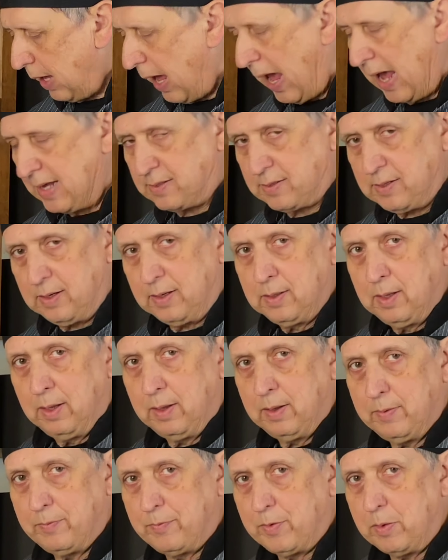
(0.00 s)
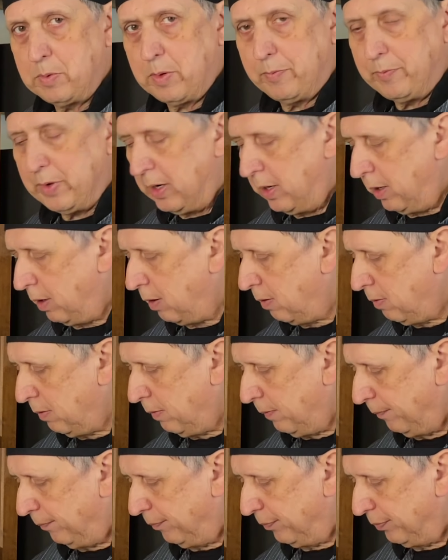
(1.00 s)
acid from the vinegar,
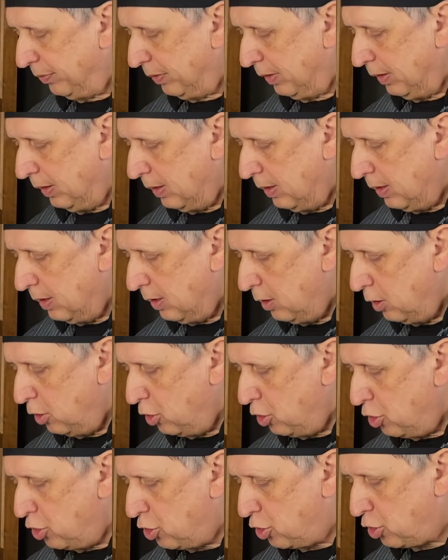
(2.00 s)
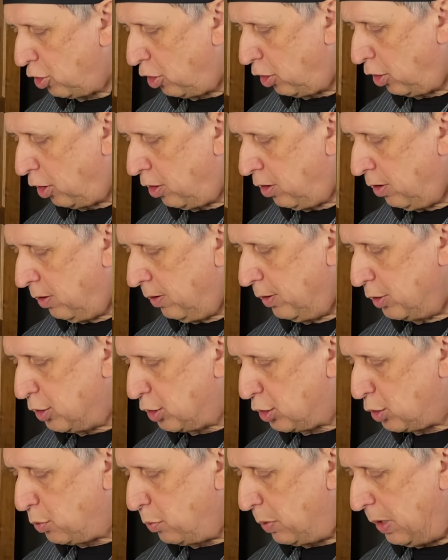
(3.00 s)
sugar,
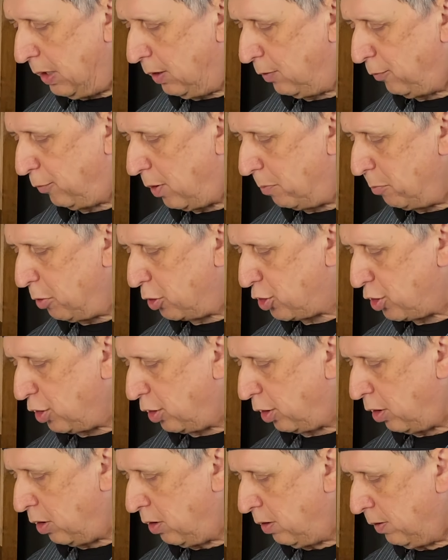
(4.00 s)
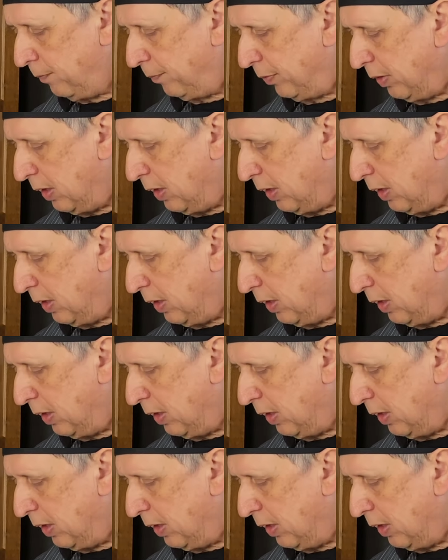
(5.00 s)
sweet from the sugar.